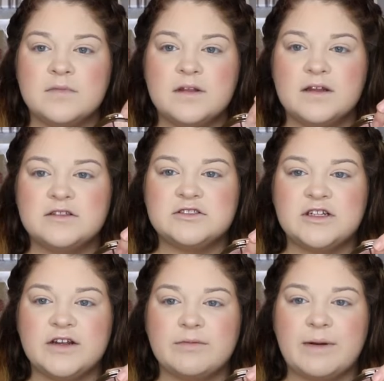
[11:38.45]
this
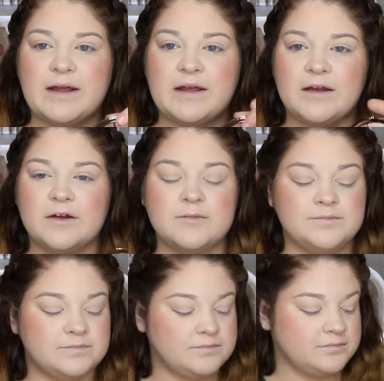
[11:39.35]
shade right
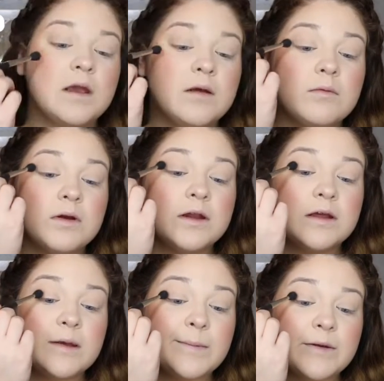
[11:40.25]
here, and we're
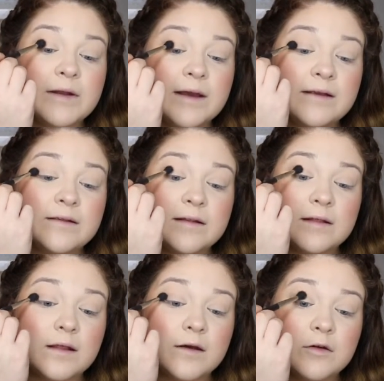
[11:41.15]
going to keep it nice
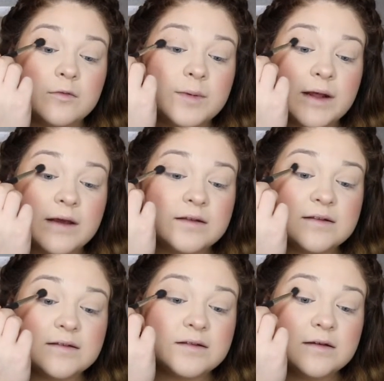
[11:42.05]
and low, but I
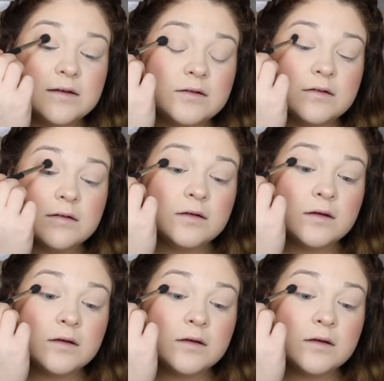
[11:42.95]
still